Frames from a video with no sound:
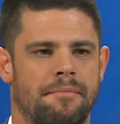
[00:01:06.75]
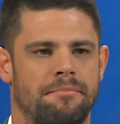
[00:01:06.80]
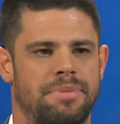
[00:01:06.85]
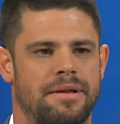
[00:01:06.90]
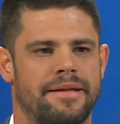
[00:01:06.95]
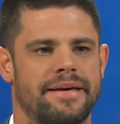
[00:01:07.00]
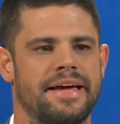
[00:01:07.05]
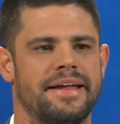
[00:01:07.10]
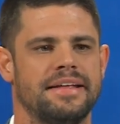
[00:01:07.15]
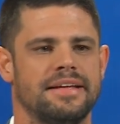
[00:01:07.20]
I'm
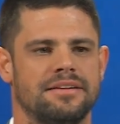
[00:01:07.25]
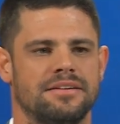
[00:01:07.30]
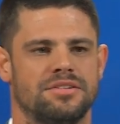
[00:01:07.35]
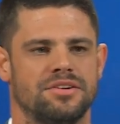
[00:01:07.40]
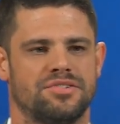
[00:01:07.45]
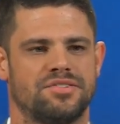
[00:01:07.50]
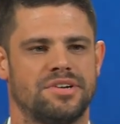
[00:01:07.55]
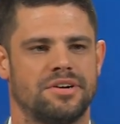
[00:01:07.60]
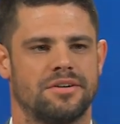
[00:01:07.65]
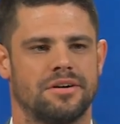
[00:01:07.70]
planning
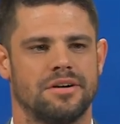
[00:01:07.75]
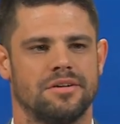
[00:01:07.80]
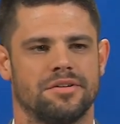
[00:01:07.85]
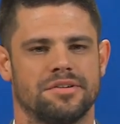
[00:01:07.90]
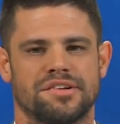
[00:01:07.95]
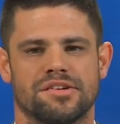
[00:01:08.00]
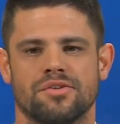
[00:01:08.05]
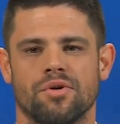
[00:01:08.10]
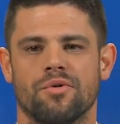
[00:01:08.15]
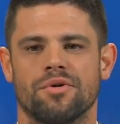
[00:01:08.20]
to share a
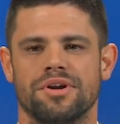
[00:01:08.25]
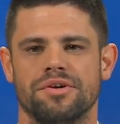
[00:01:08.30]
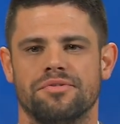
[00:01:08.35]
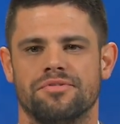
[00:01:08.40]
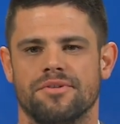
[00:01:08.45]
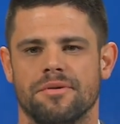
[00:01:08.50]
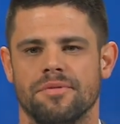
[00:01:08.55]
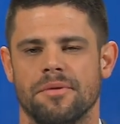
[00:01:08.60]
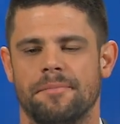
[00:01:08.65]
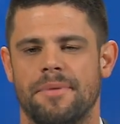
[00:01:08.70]
little story
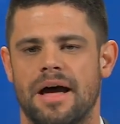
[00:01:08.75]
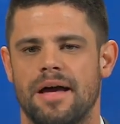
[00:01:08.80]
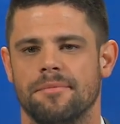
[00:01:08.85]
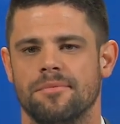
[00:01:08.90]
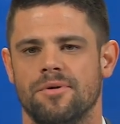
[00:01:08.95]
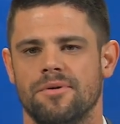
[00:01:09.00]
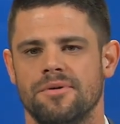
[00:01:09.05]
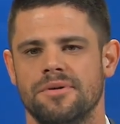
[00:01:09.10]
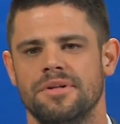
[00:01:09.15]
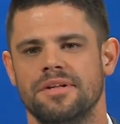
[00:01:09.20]
from the
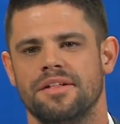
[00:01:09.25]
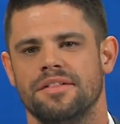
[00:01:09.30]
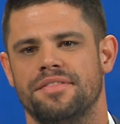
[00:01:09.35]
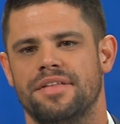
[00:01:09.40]
Bible